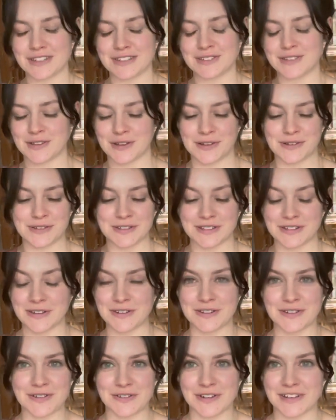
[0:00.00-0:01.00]
so, so
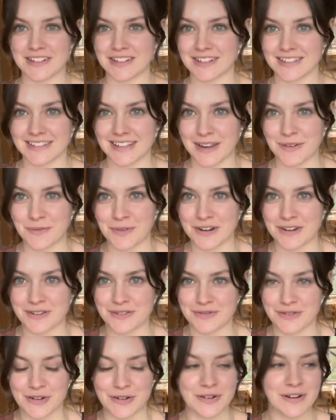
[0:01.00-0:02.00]
nutritious and
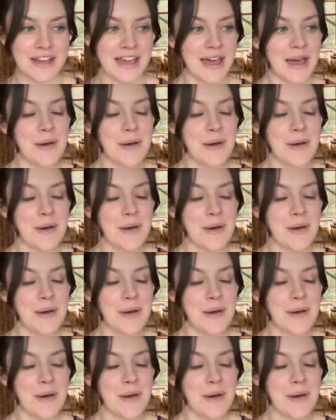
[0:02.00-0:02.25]
wonderful.